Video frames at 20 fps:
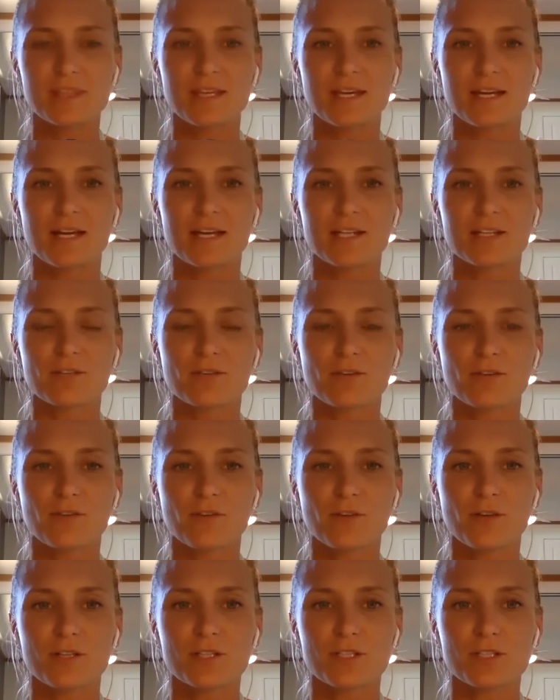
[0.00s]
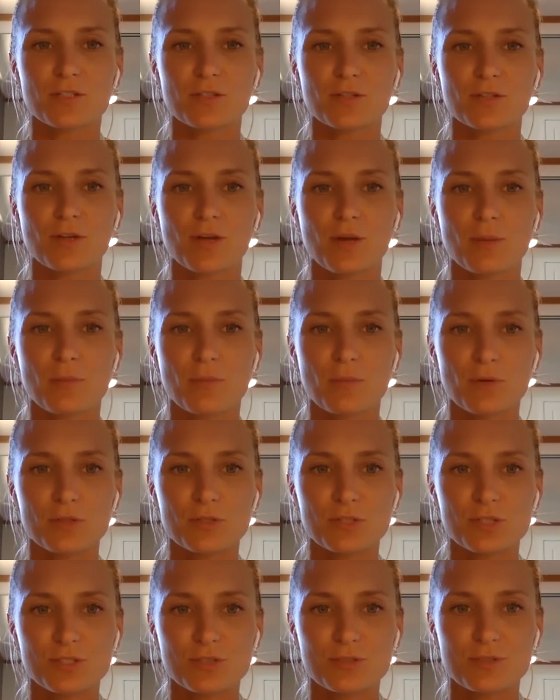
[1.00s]
that, are you referring to
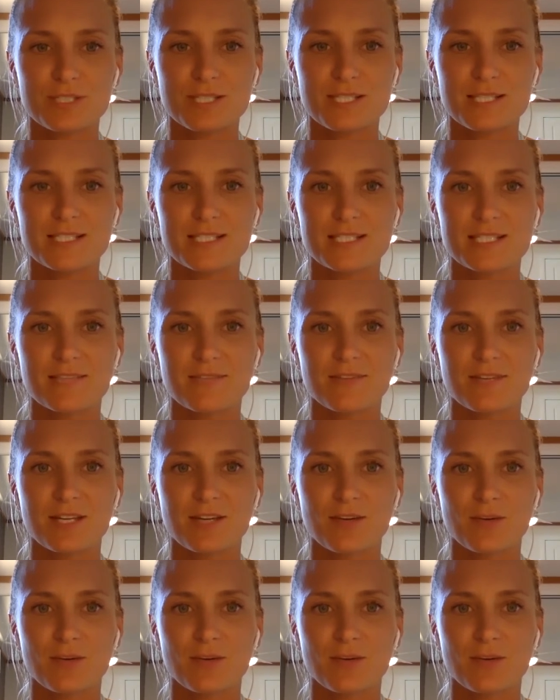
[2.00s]
emotional sensitivity